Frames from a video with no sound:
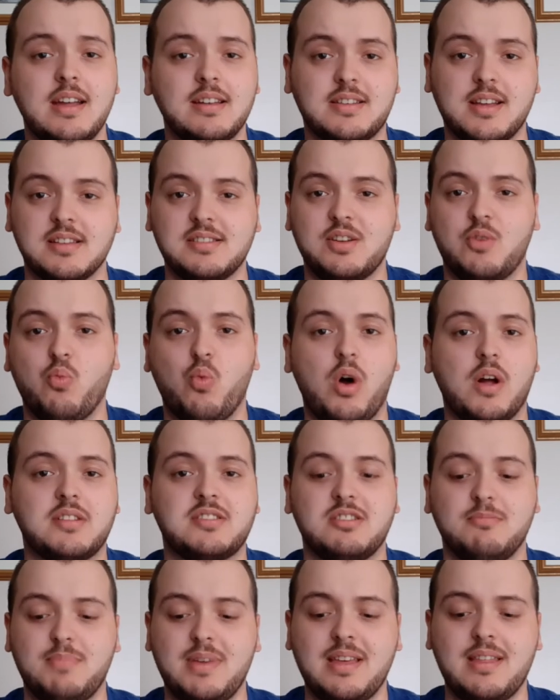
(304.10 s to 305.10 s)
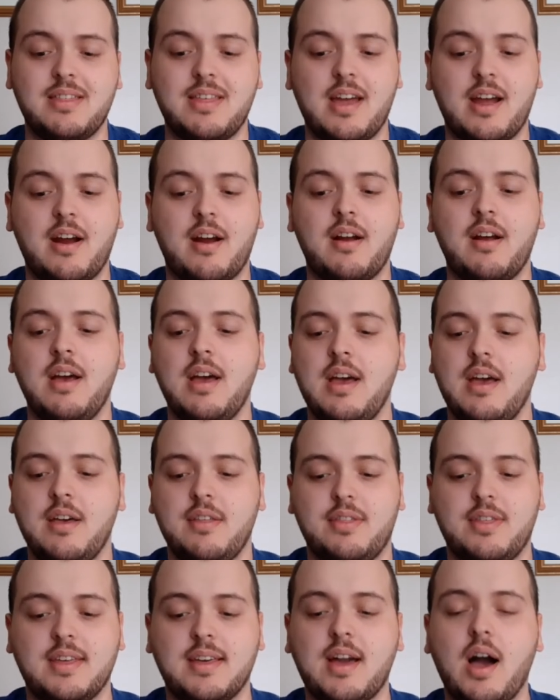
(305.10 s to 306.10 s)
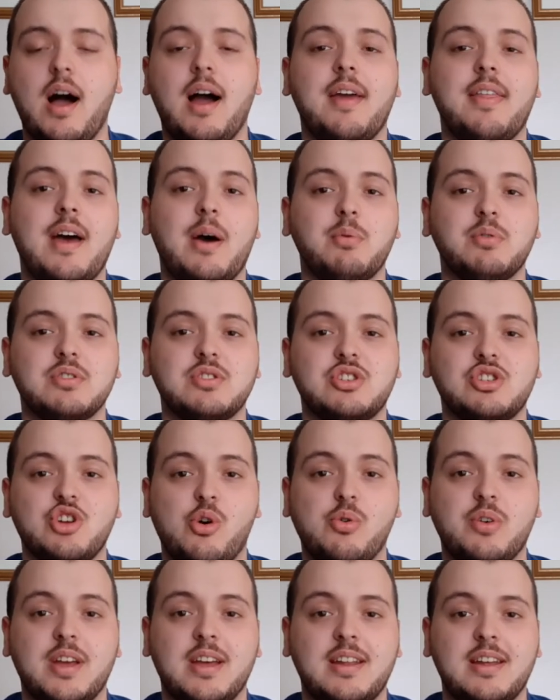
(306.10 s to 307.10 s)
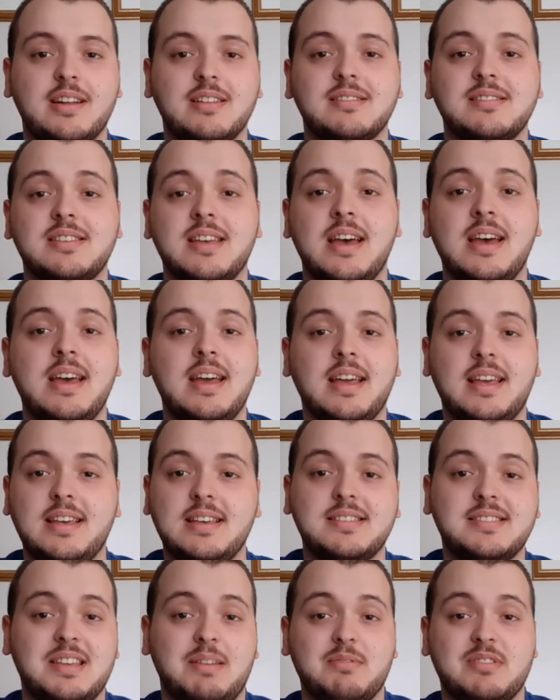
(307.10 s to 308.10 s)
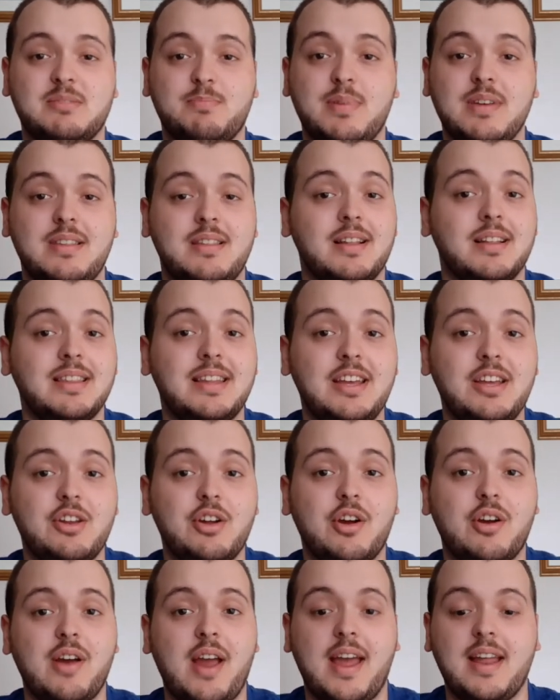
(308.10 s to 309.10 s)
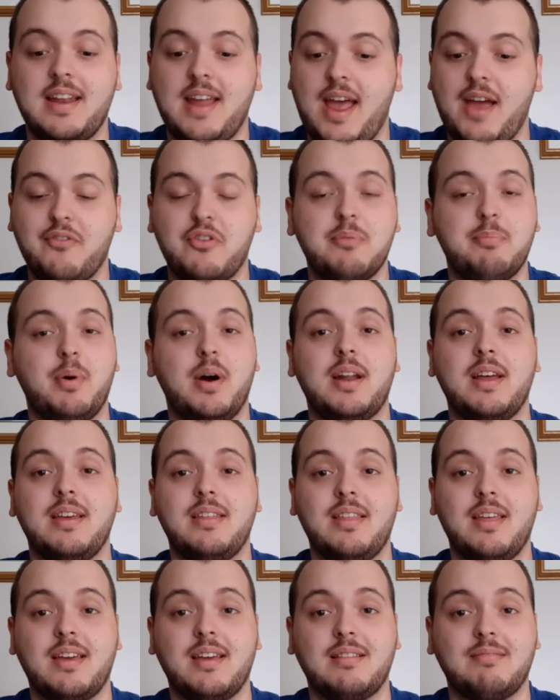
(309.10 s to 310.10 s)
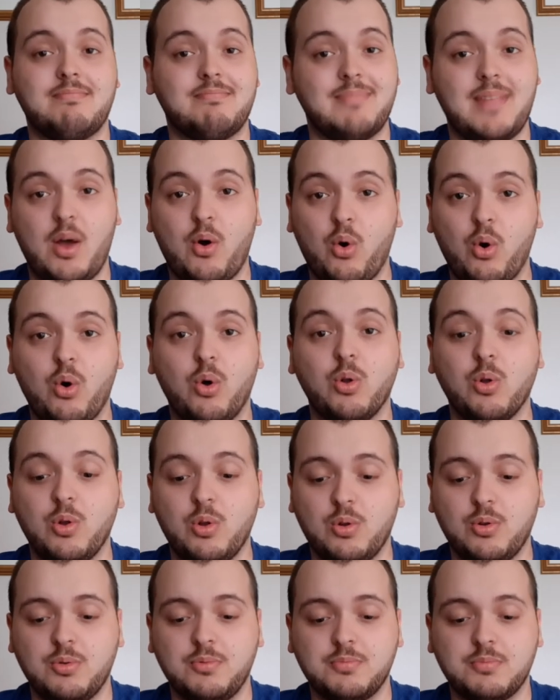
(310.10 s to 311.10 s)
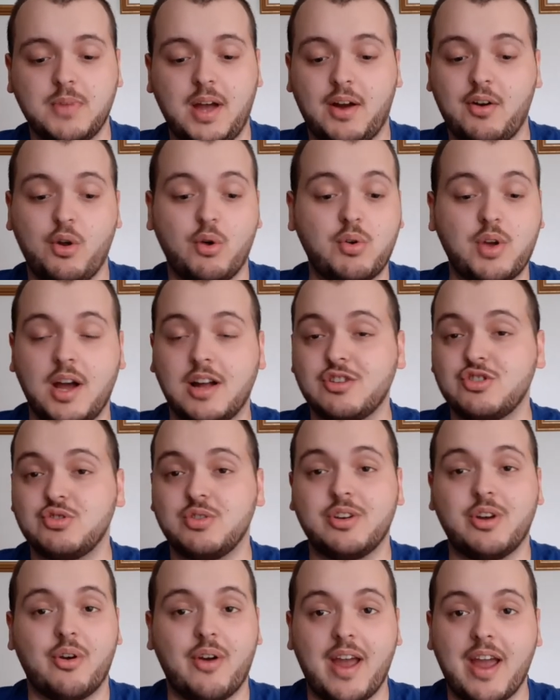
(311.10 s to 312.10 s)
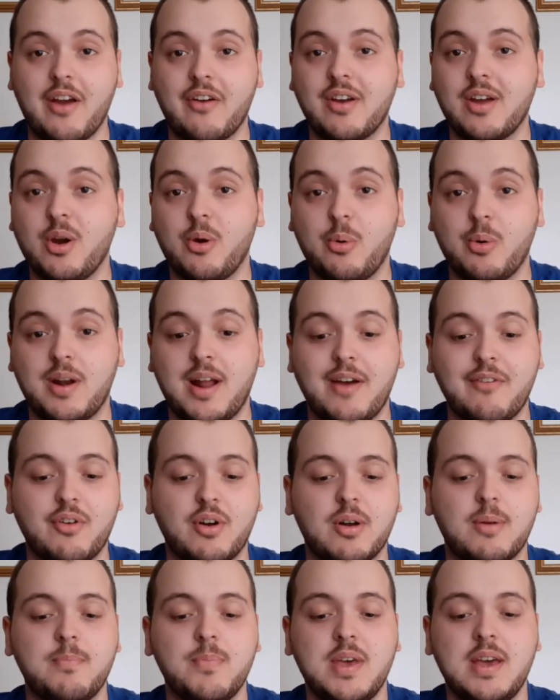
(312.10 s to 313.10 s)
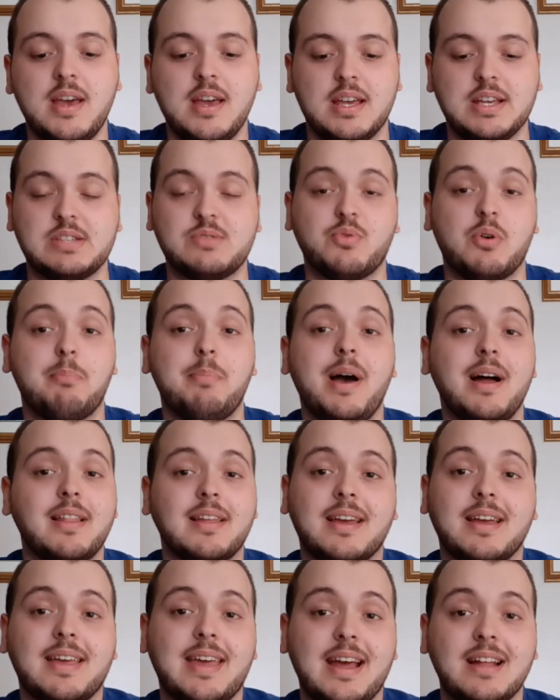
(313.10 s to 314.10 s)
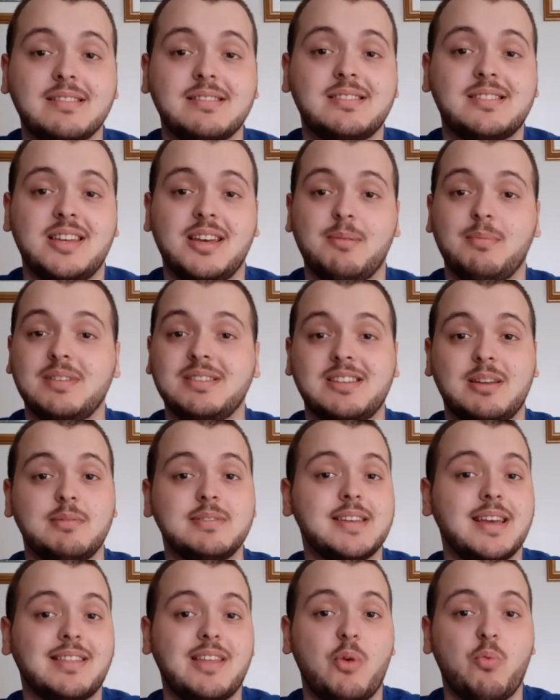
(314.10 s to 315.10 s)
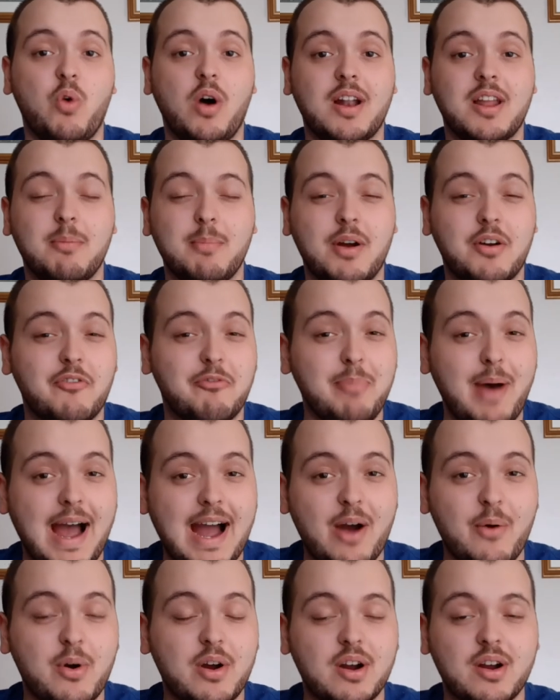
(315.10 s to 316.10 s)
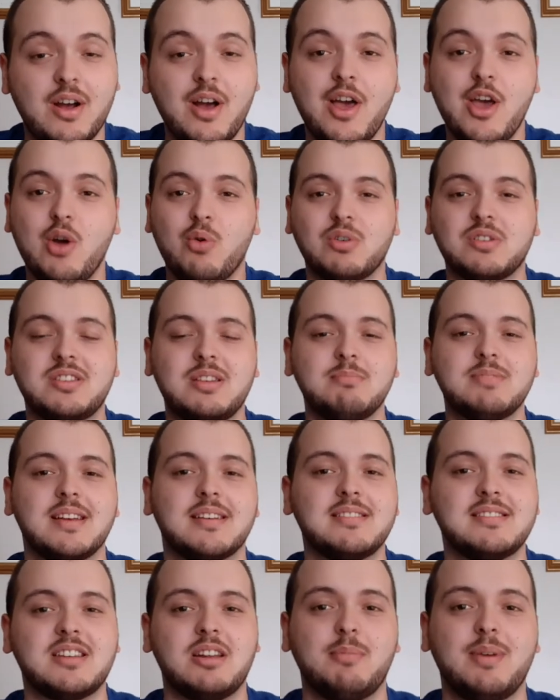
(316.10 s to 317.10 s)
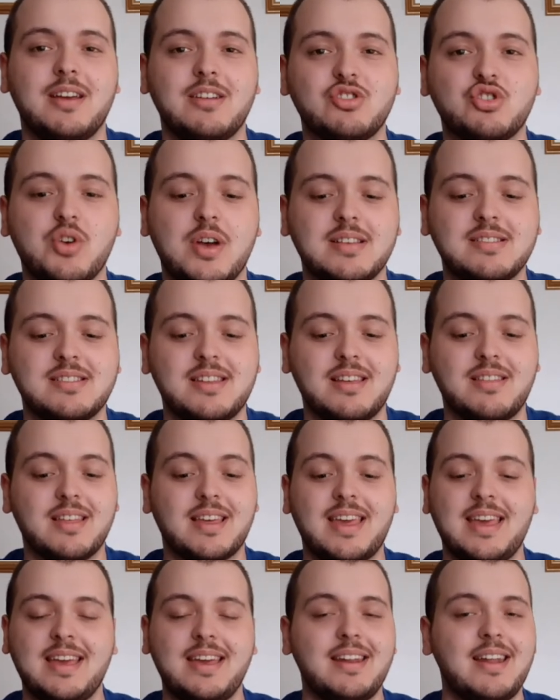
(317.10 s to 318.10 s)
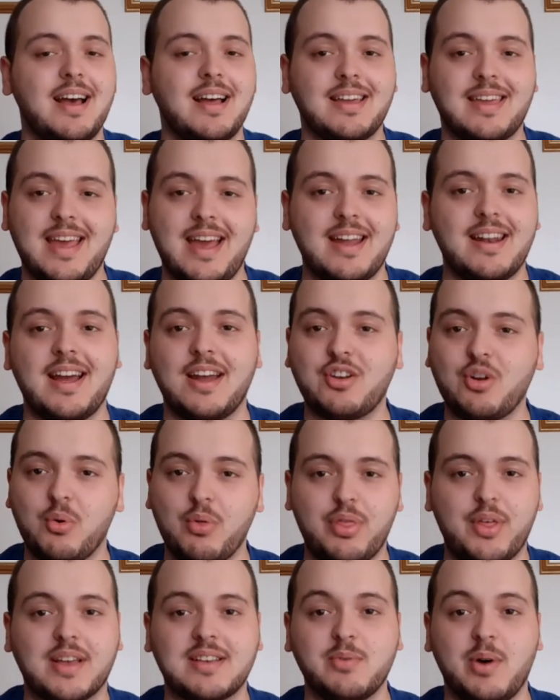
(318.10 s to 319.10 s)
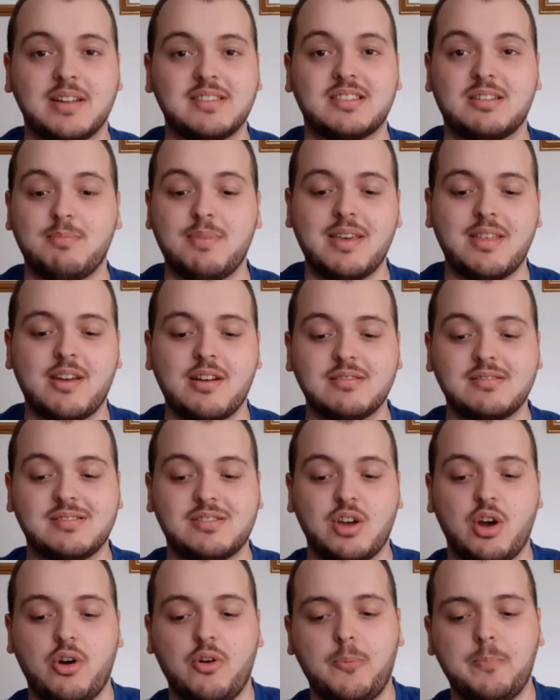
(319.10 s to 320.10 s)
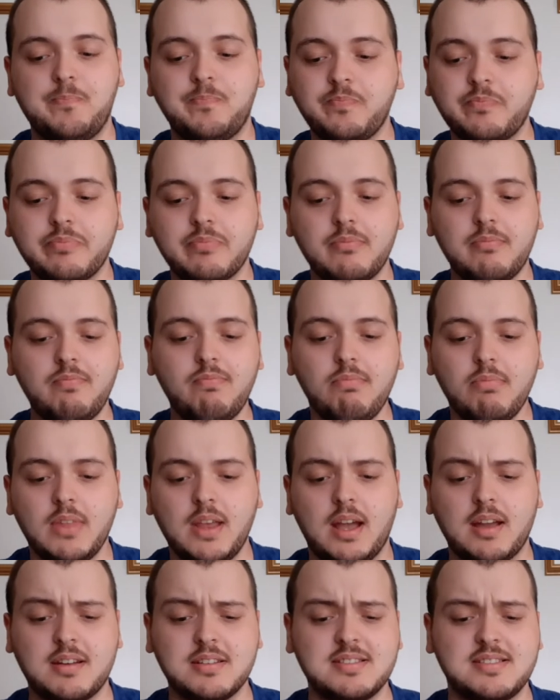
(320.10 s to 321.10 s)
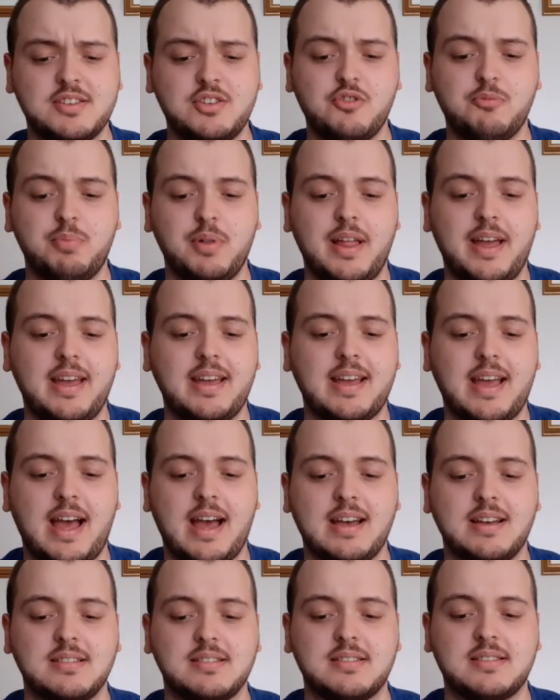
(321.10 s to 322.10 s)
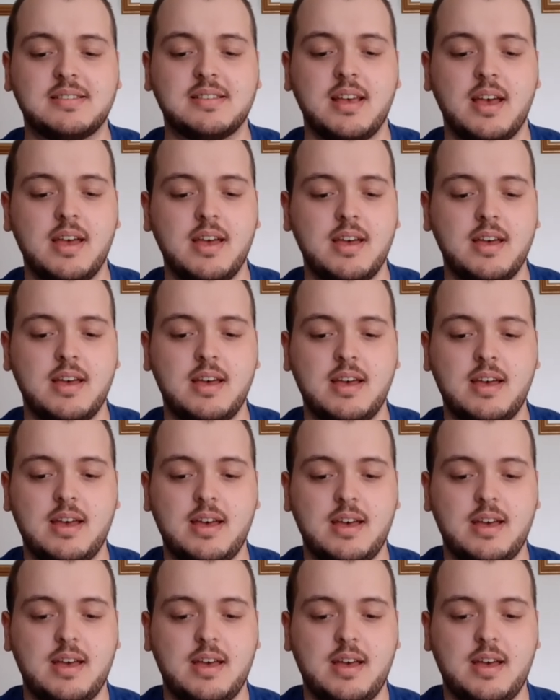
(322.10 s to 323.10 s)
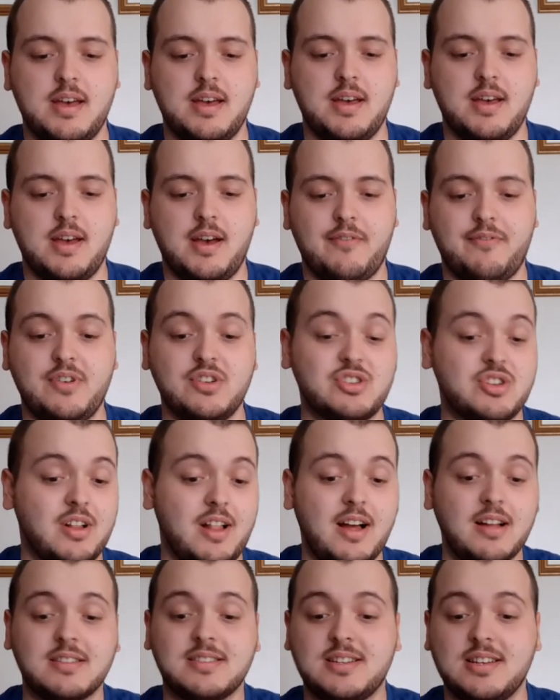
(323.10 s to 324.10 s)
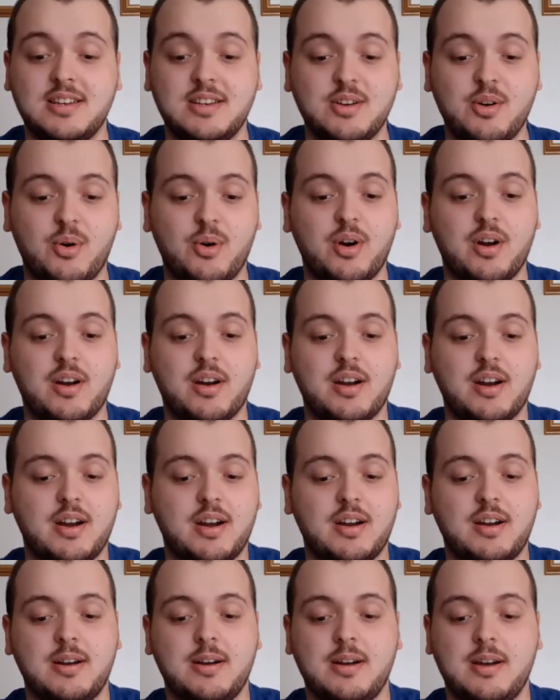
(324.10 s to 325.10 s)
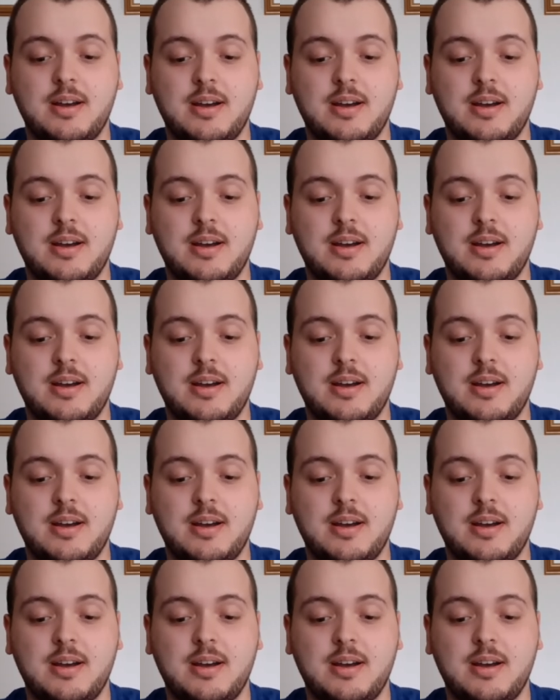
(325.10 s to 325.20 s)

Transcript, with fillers: doesn't want to be there the guy that was shown in it, he seems to be the leader, and everybody, the whole, I don't know, country or area or whatever, is rebelling against him. It seems like they want him out of power, which seems like it's going to be interesting. The kid, again, I don't think wants to be there, so I could see you playing as a vigilante or